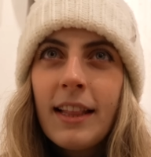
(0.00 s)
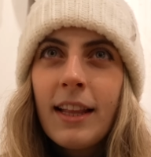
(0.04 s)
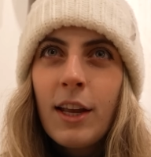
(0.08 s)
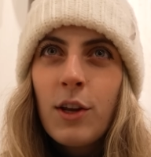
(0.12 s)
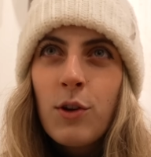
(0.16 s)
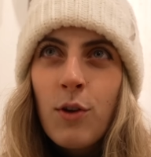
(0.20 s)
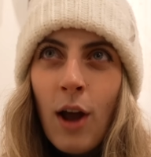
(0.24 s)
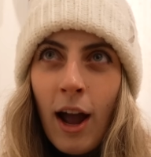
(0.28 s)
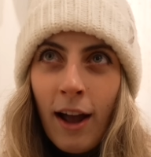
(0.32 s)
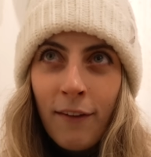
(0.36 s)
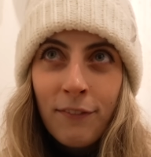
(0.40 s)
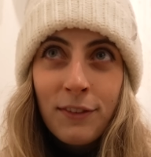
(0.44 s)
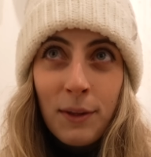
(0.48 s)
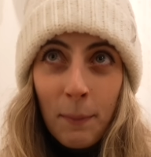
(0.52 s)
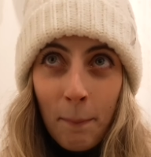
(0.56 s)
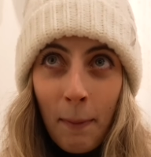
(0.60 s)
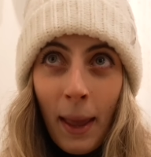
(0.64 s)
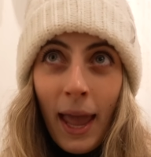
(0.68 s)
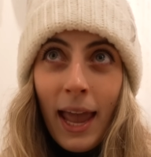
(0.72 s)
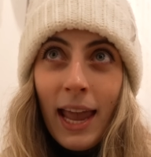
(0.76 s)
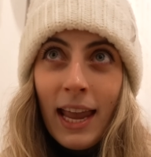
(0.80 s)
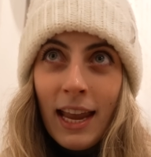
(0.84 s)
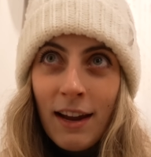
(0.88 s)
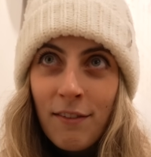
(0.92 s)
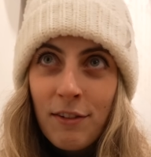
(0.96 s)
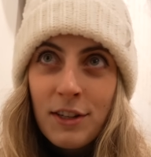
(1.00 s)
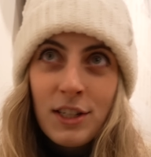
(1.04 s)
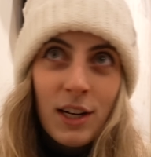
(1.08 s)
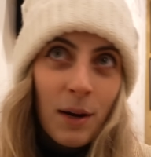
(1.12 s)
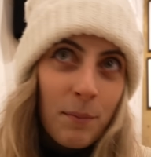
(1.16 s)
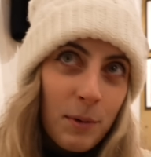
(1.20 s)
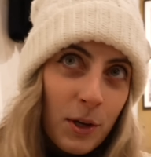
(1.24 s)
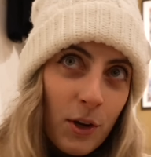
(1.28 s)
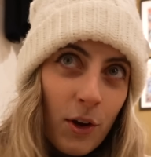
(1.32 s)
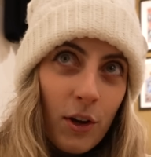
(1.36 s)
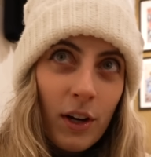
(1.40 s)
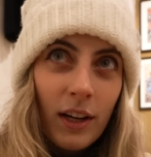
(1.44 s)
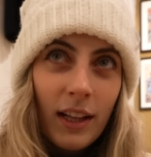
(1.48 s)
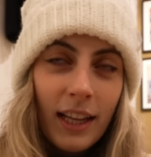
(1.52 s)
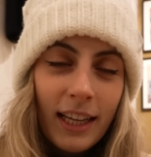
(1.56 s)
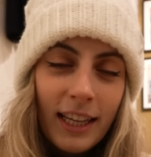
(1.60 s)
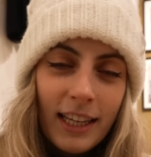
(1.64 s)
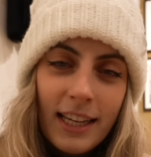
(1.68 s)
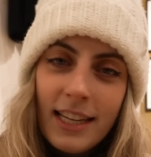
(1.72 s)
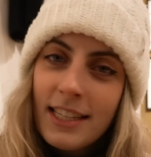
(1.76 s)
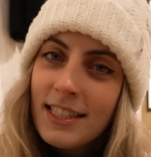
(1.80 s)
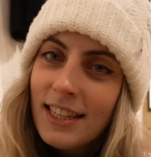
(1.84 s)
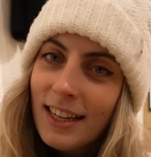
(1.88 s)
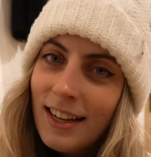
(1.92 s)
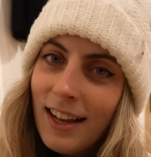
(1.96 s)
that you have to pay every time you go to like an
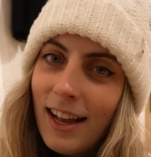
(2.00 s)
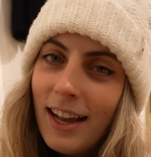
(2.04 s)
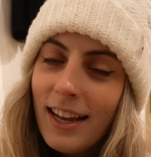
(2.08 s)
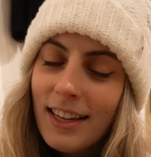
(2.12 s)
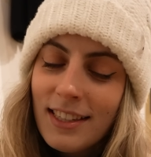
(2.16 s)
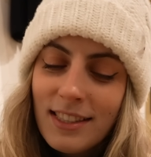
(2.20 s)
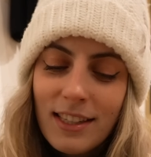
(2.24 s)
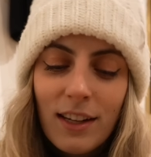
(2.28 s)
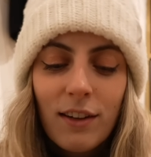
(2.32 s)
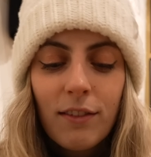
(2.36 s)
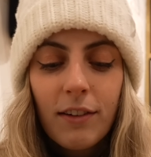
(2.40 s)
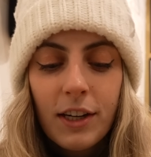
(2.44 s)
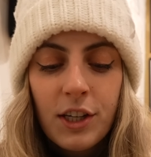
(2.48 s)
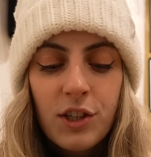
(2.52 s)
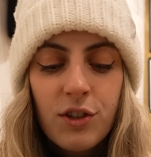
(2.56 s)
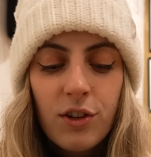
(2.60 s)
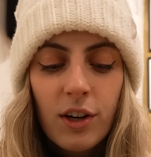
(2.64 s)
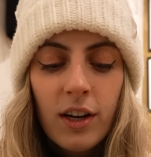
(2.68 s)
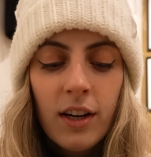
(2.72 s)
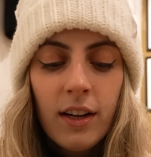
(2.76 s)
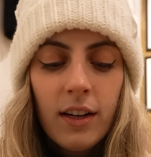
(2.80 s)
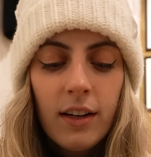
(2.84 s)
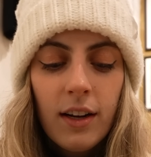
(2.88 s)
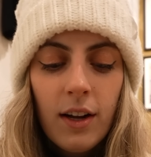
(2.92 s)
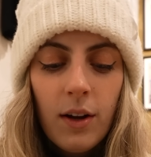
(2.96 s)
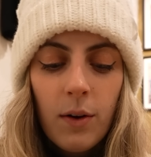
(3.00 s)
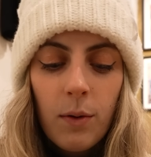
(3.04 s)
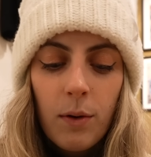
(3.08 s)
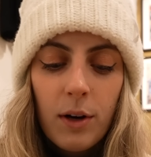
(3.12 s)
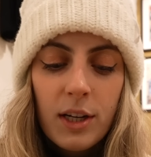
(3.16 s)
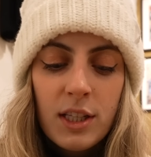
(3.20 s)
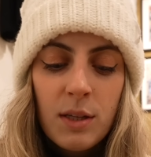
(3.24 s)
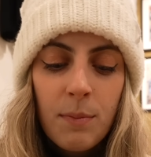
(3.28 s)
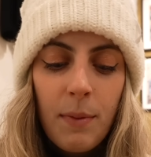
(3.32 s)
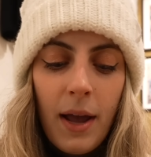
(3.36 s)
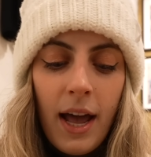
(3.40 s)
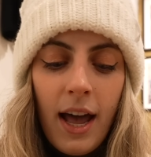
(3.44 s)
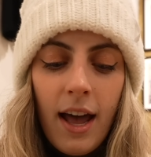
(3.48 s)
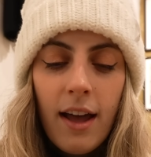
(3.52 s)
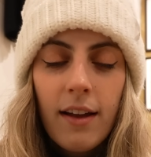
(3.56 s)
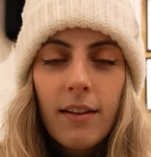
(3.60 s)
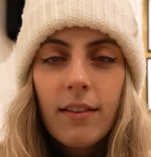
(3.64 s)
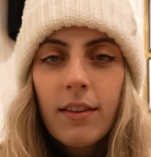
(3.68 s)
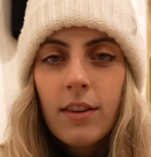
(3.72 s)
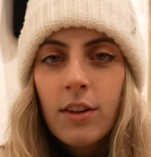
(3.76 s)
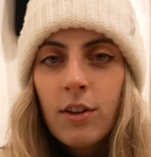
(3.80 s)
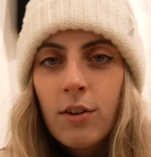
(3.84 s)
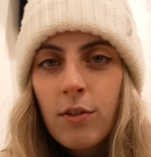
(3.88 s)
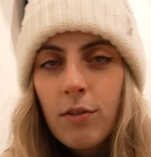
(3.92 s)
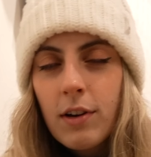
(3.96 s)
Izakaya style restaurant, where it's about
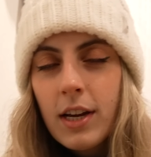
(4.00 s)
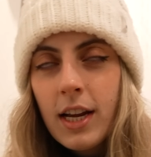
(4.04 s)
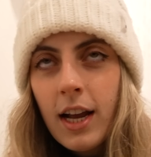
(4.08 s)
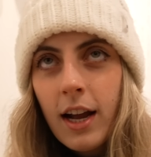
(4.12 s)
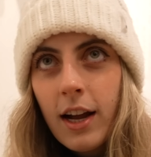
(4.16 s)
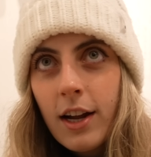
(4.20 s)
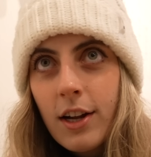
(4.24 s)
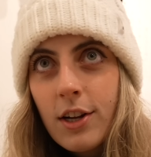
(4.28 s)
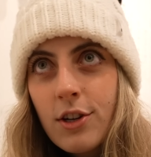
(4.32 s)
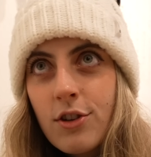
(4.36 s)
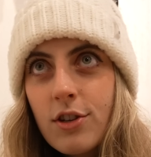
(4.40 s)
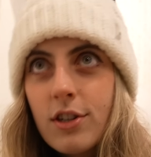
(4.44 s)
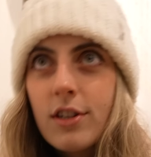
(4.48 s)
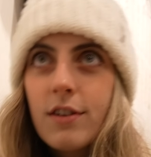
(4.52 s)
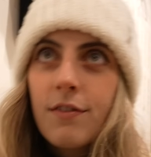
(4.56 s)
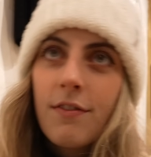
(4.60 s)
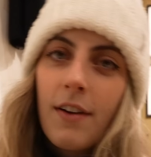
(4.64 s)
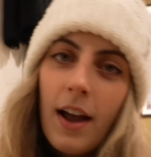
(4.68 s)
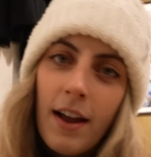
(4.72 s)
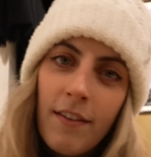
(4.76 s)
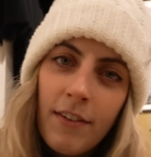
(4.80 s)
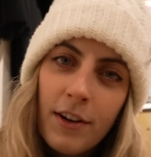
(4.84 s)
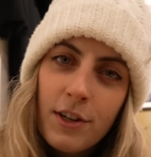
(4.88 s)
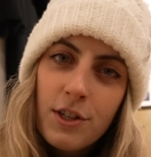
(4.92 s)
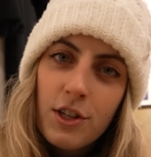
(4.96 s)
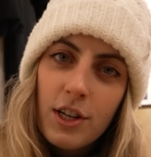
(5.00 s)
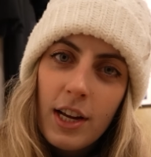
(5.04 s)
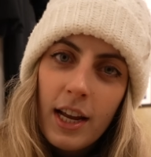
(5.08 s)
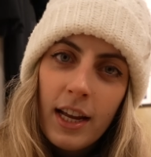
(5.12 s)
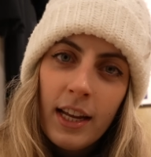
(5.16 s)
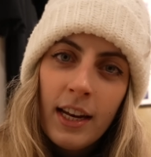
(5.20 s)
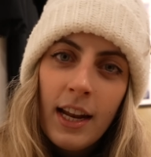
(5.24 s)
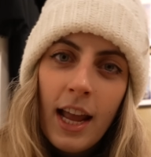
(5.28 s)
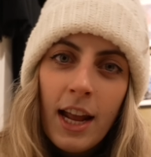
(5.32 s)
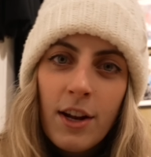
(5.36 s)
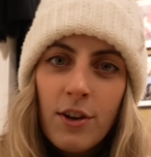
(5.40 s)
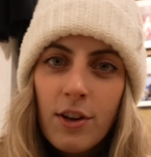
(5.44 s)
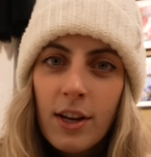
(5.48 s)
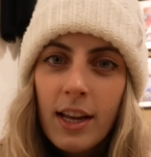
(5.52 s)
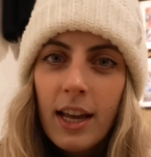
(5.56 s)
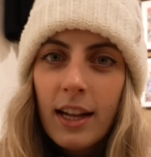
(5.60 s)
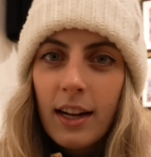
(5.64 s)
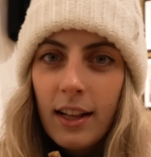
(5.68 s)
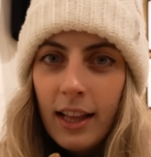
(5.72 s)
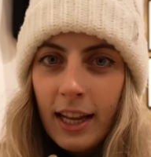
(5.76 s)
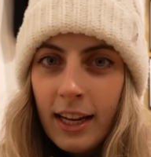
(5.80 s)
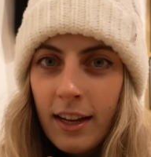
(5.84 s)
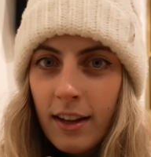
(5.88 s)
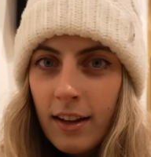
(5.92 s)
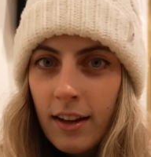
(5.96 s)
300 to 500 yen, and you get
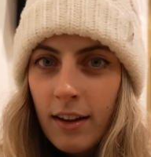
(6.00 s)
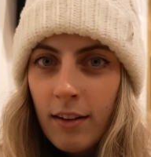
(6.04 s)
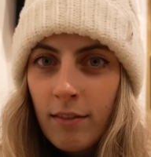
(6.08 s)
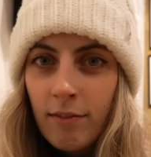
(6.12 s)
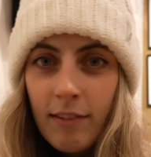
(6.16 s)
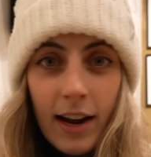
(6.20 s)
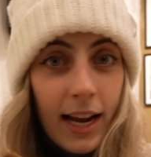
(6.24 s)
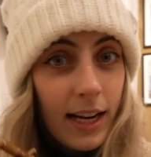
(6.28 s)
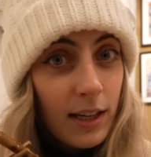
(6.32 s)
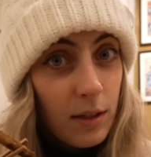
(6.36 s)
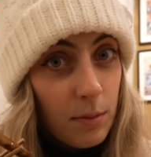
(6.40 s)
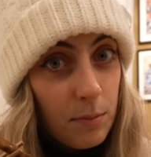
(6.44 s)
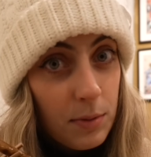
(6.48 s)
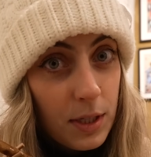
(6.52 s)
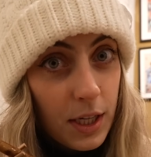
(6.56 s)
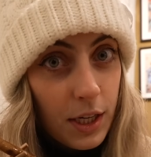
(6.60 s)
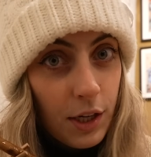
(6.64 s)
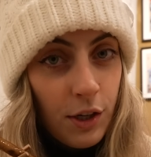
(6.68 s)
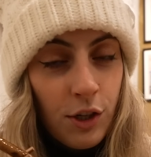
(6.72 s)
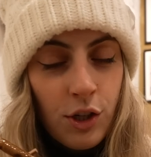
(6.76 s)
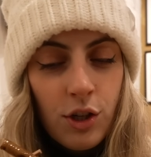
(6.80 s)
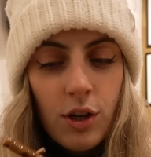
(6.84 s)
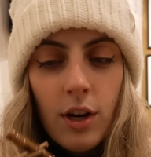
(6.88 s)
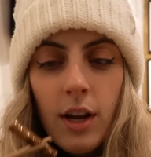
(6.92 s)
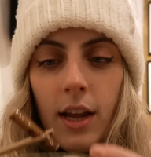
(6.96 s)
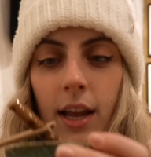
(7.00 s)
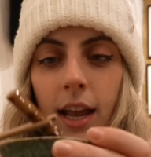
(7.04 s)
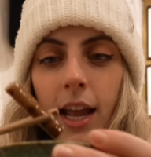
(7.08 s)
like a random dish.